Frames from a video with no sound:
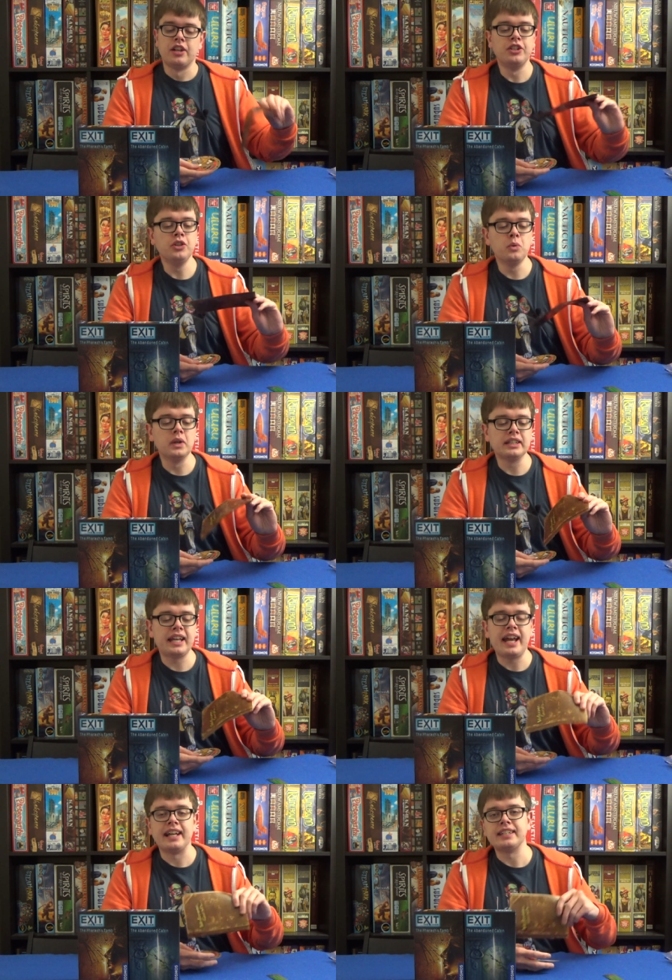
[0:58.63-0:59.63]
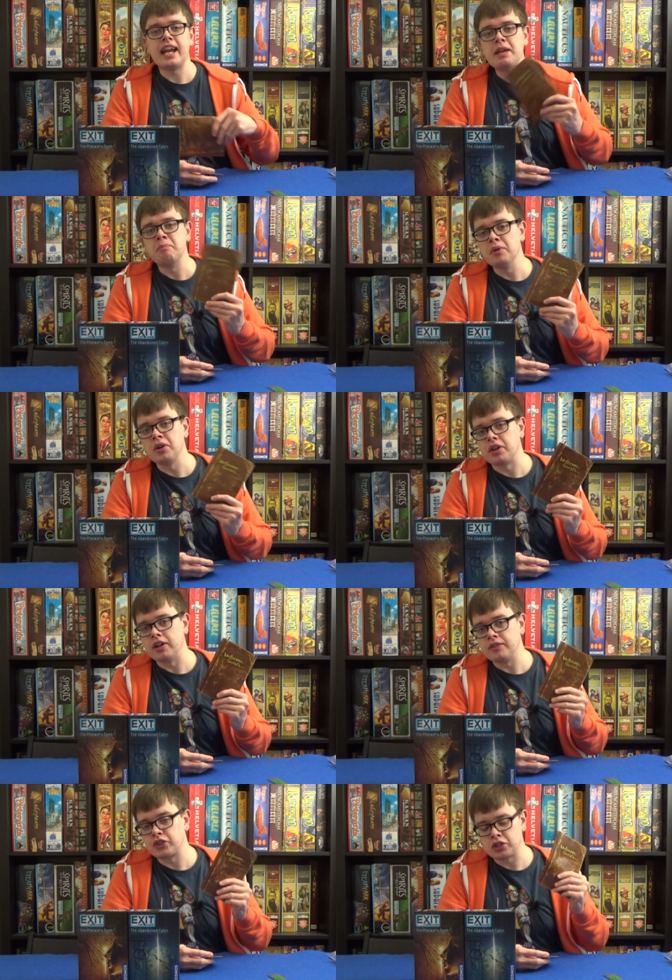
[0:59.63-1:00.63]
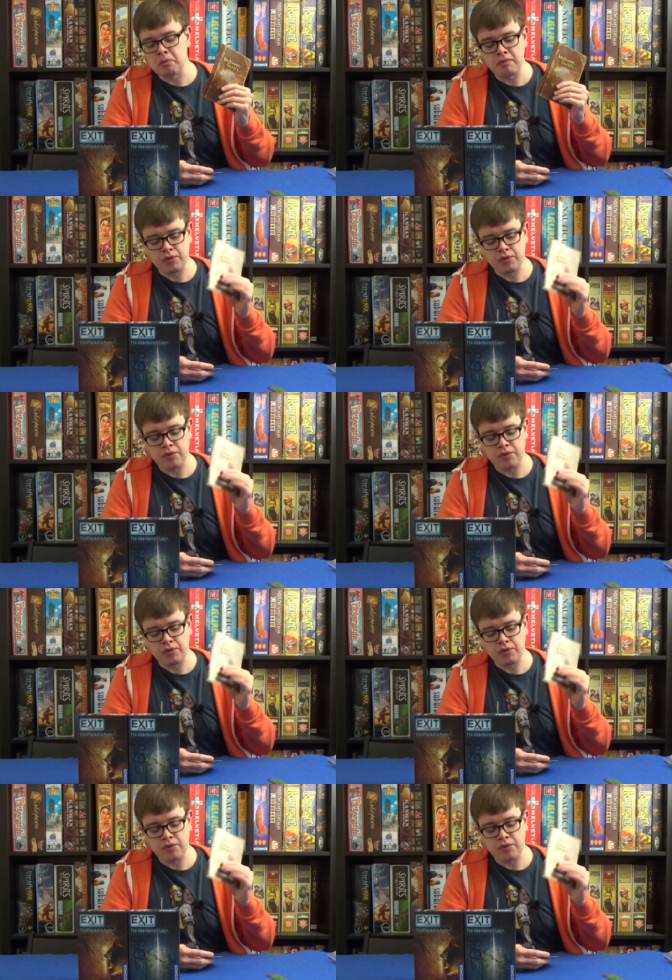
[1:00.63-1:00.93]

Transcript: you will get a book of some